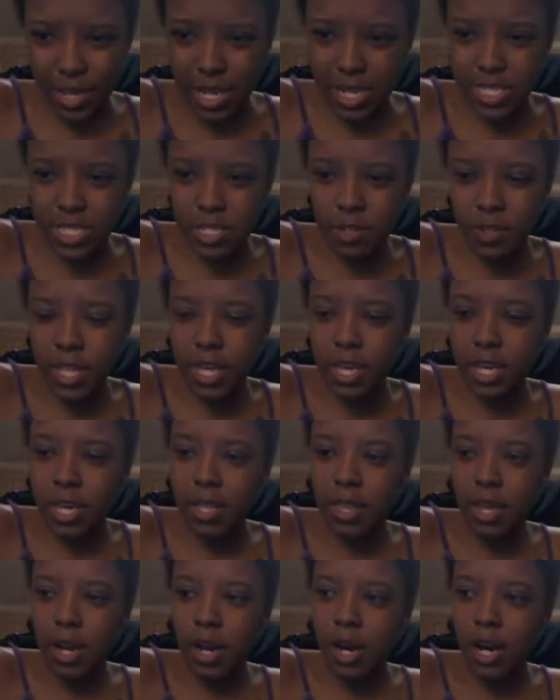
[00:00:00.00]
So
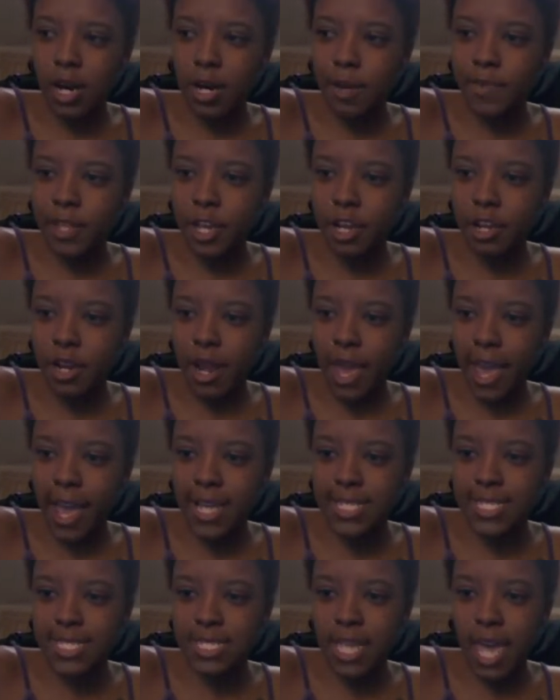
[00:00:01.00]
then, their
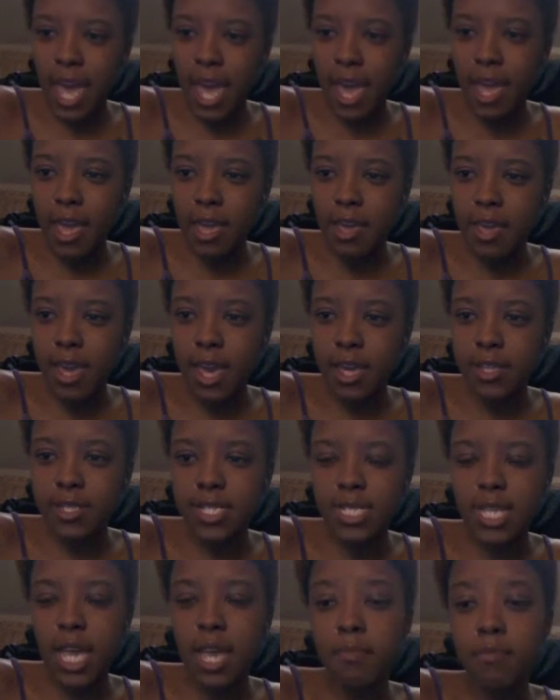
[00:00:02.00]
last day in
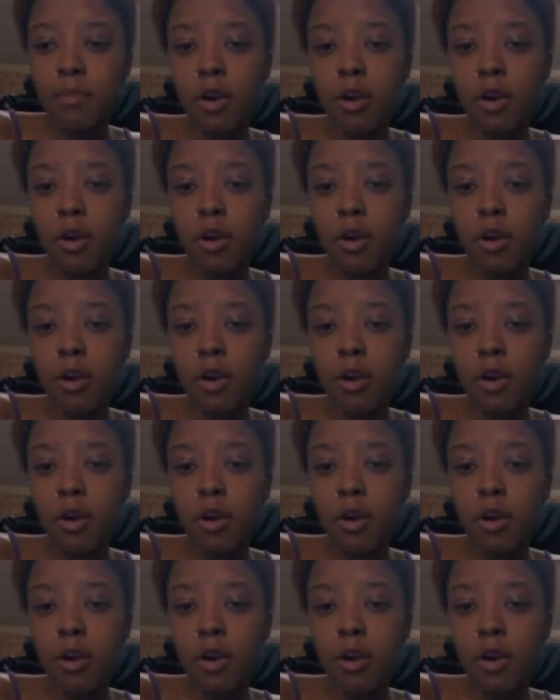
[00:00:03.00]
St.